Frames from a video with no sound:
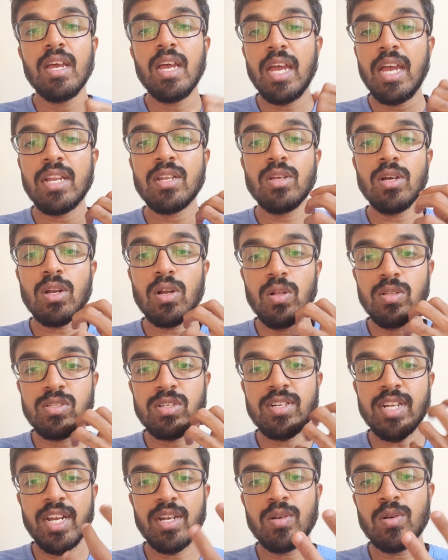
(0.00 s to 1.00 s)
and you're also
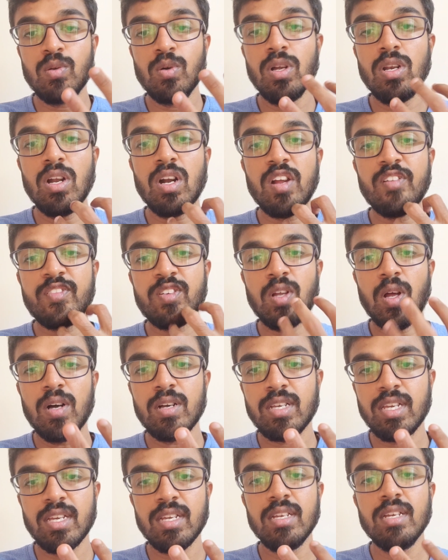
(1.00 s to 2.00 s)
trying to do a lot of
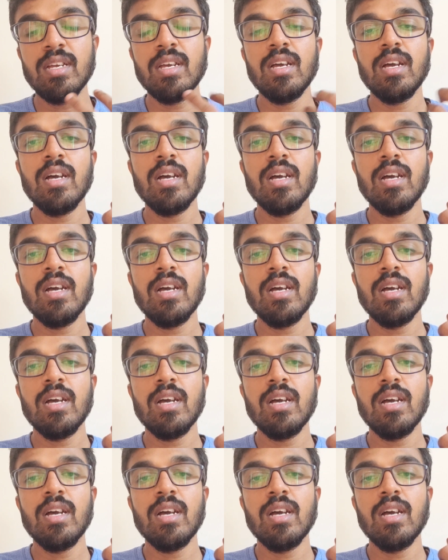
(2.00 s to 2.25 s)
talking